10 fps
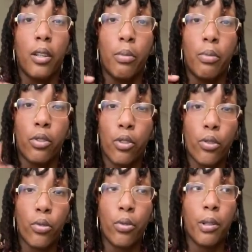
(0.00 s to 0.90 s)
And number
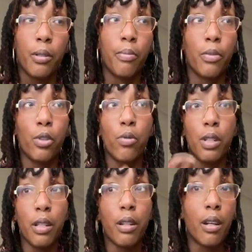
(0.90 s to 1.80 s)
two, you
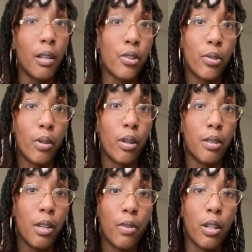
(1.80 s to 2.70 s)
need
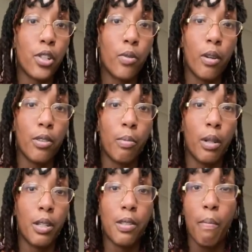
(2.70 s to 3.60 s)
cholesterol, enough cholesterol in your
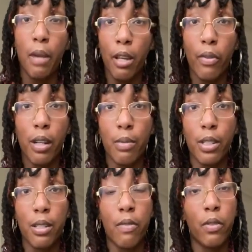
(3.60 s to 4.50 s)
blood to make
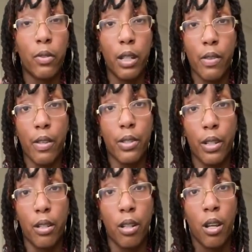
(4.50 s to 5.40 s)
vitamin D even if you're in the
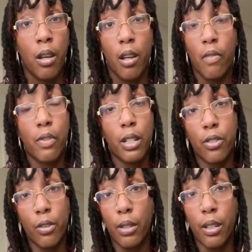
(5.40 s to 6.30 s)
sun. And
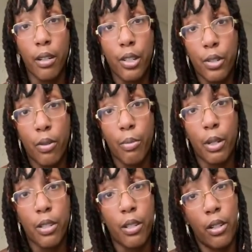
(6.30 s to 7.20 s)
vegans don't eat
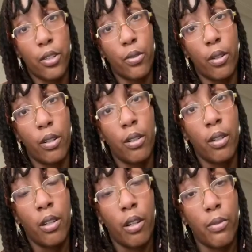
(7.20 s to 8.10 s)
cholesterol because cholesterol
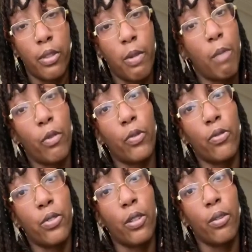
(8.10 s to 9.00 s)
comes from animal
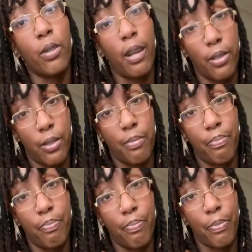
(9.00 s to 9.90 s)
food. So yes,
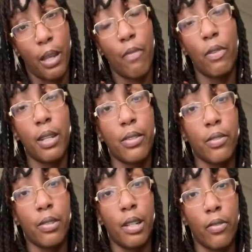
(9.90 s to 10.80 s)

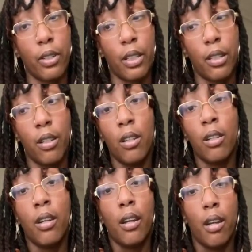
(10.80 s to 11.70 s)
vegans are definitely
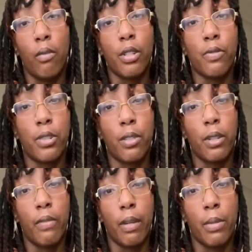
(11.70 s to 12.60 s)
at risk for
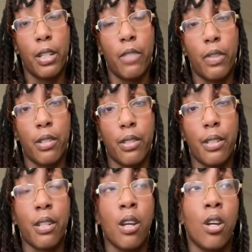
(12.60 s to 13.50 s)
severe vitamin D
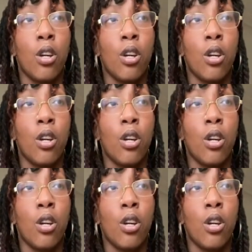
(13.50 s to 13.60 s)
deficiencies.